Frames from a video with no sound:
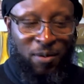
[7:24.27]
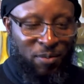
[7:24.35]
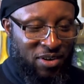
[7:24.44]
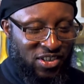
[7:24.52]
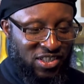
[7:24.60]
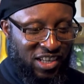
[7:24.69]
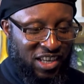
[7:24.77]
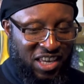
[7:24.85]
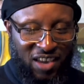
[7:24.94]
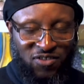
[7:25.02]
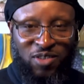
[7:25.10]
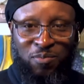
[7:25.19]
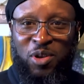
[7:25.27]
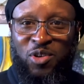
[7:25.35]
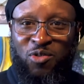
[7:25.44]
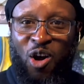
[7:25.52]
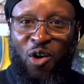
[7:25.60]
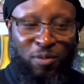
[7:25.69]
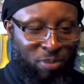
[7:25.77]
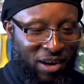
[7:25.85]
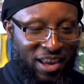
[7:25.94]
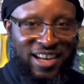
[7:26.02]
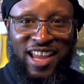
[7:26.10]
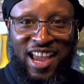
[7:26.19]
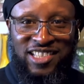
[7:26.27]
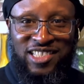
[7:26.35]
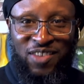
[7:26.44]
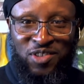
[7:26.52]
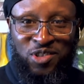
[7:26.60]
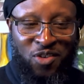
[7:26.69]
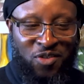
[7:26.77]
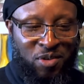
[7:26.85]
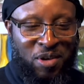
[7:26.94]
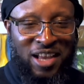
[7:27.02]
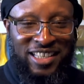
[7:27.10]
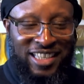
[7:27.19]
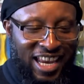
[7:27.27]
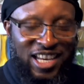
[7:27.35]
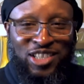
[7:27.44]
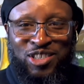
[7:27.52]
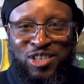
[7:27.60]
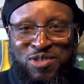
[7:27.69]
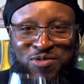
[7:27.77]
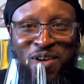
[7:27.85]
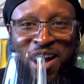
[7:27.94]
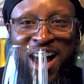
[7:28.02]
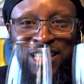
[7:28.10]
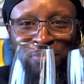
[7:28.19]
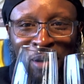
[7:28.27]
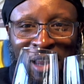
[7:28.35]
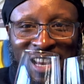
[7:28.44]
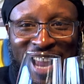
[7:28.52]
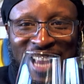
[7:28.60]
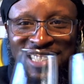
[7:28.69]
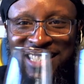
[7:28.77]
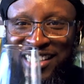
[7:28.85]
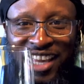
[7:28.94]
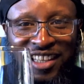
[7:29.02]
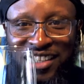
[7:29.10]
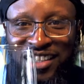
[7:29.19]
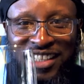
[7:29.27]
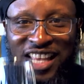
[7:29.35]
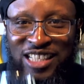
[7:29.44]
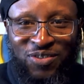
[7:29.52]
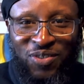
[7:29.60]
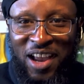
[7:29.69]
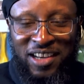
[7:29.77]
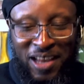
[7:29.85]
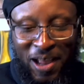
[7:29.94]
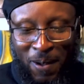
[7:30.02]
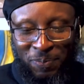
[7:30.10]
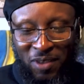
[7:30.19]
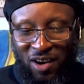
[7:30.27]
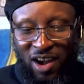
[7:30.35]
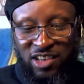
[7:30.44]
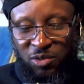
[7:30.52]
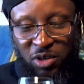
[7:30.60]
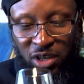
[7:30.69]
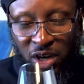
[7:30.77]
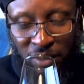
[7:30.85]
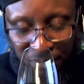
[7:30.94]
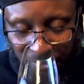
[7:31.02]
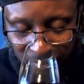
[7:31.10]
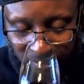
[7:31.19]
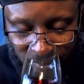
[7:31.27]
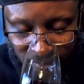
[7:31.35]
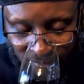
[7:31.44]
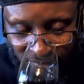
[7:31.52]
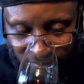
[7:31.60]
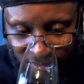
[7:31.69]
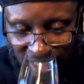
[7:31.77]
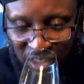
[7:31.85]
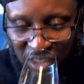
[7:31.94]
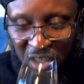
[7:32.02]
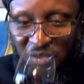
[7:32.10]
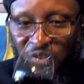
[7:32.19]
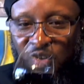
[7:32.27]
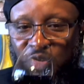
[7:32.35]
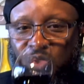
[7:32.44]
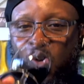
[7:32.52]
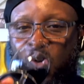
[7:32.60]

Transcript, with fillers: I'm going to see if the Pinot Noir would play nice at the Sauvignon Blanc. Can these two wines play nice together? Let's find out. All right, so here we go. Acidity first.